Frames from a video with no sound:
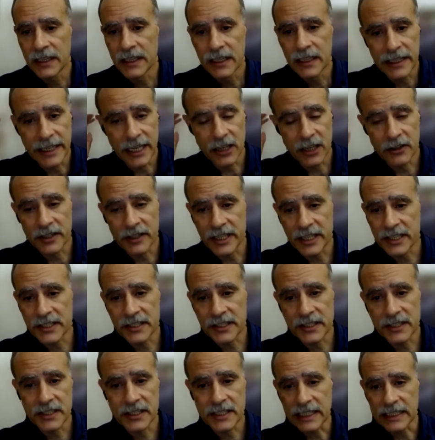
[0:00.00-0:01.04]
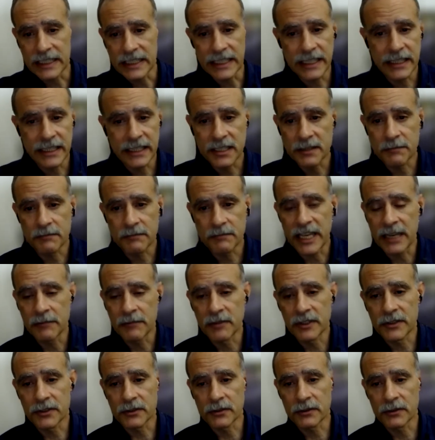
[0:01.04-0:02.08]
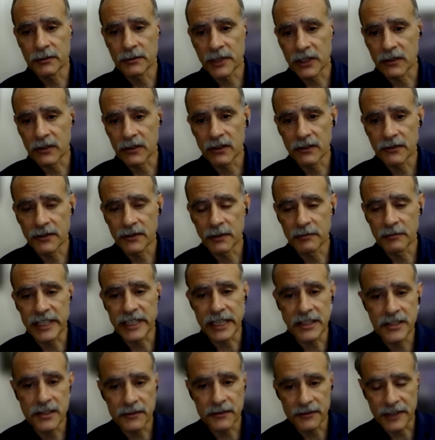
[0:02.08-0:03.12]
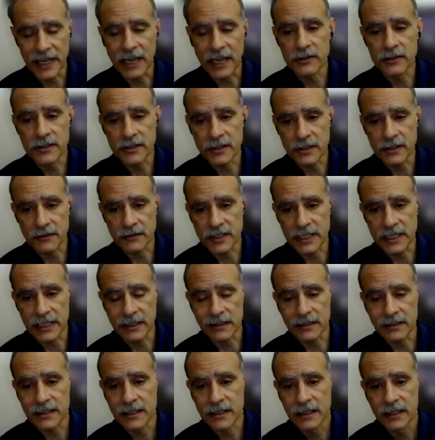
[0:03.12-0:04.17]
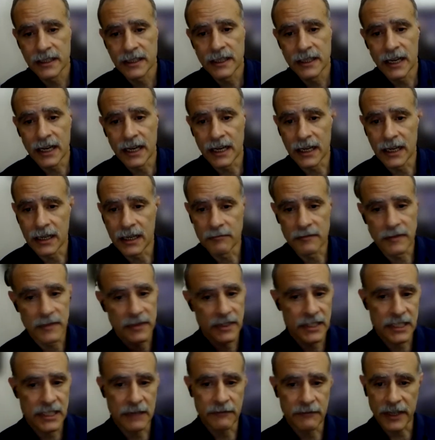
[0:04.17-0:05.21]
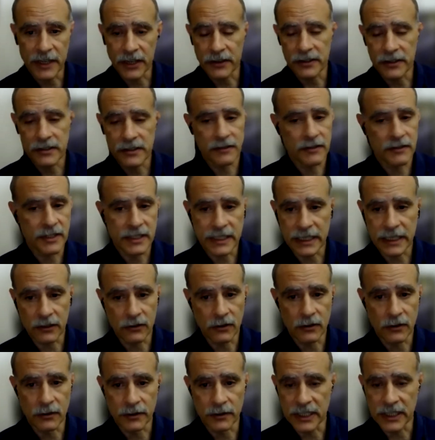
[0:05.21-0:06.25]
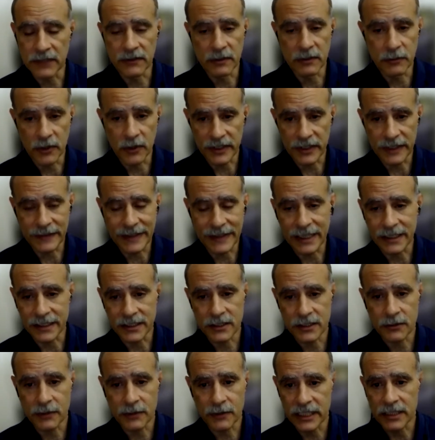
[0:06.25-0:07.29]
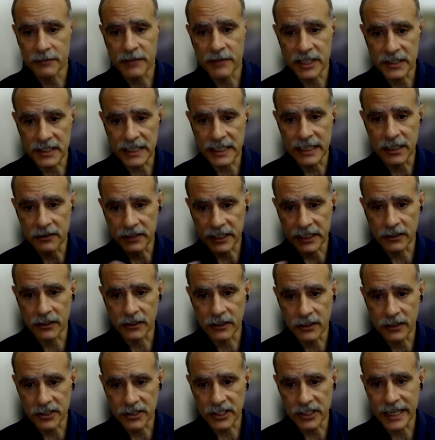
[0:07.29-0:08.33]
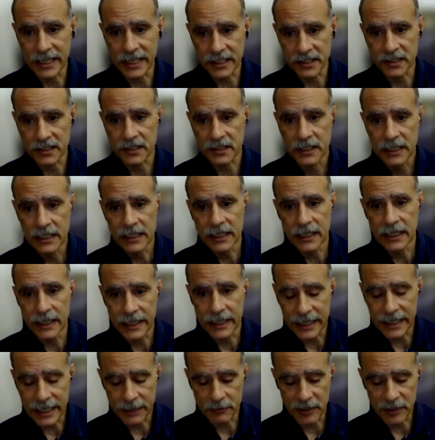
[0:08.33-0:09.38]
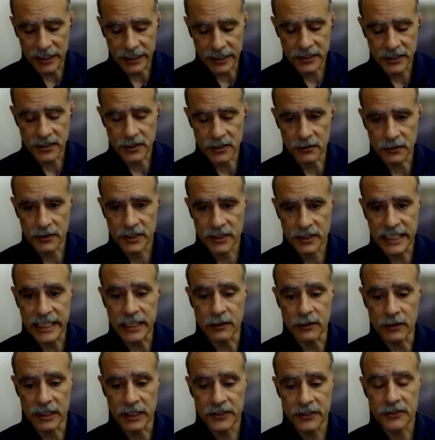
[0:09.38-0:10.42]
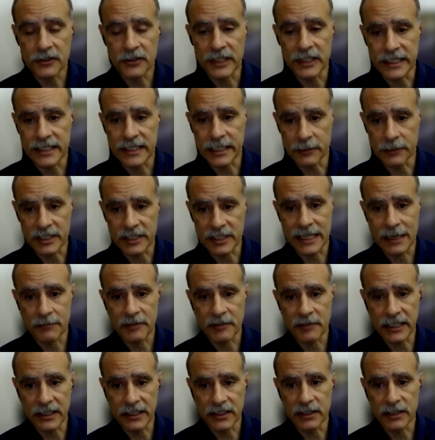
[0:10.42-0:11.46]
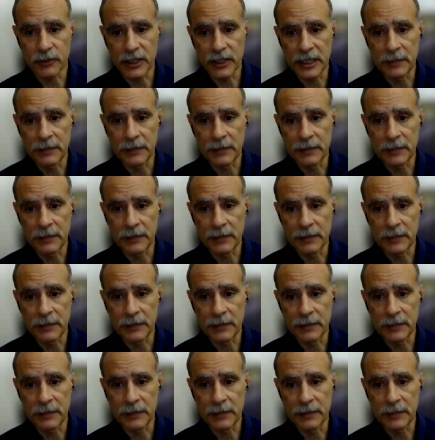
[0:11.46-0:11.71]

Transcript: Nowadays, this technique is able to record from tens of thousands of cells. Some variants of this can go even more than that. It's quite amazing how technology has enabled us to literally see what's happening in the brain.